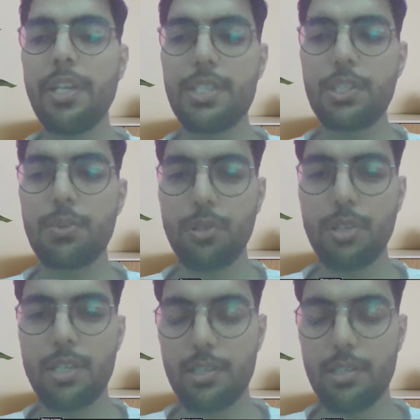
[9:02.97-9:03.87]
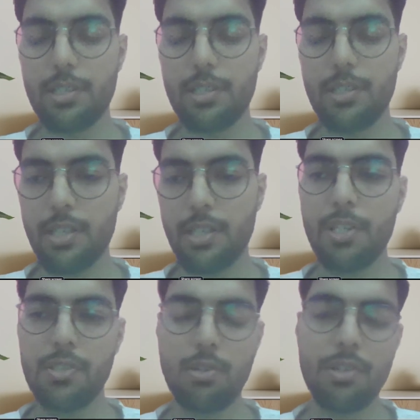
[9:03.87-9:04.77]
not easy to, sorry, it is
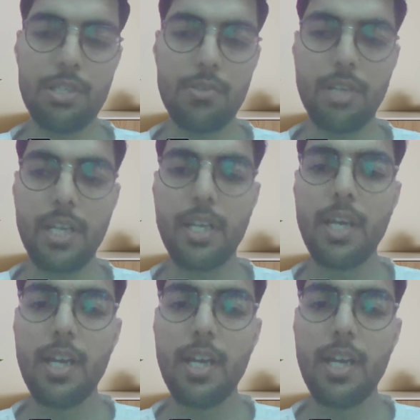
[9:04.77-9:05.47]
Apache is not easy to, right?